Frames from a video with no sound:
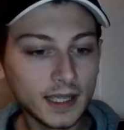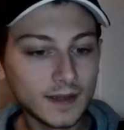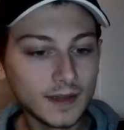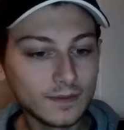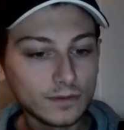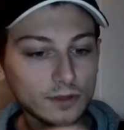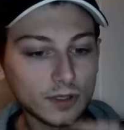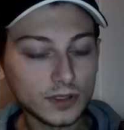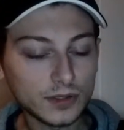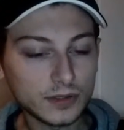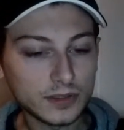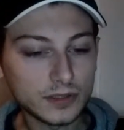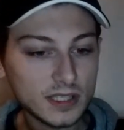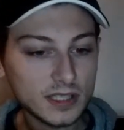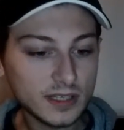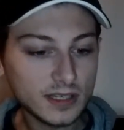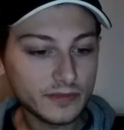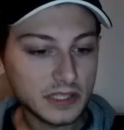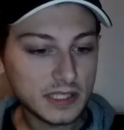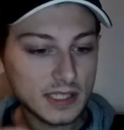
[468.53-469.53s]
We've got Night of the
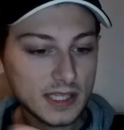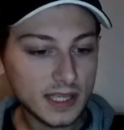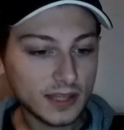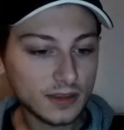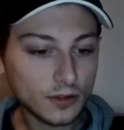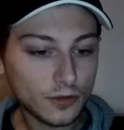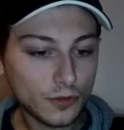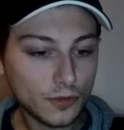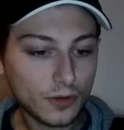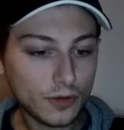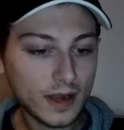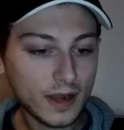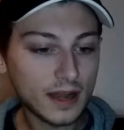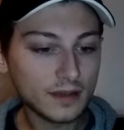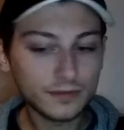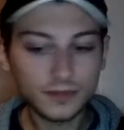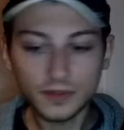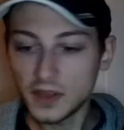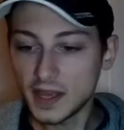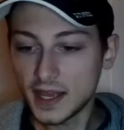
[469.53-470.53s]
Living Dead, The
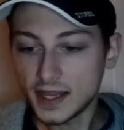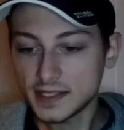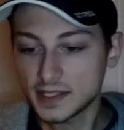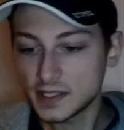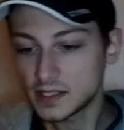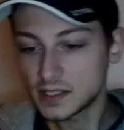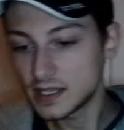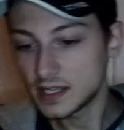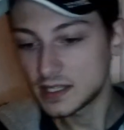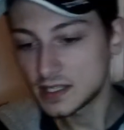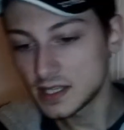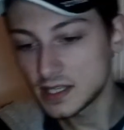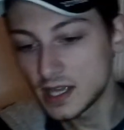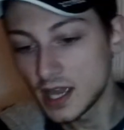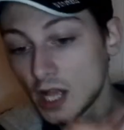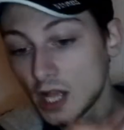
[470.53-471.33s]
Craft, The Exorcist,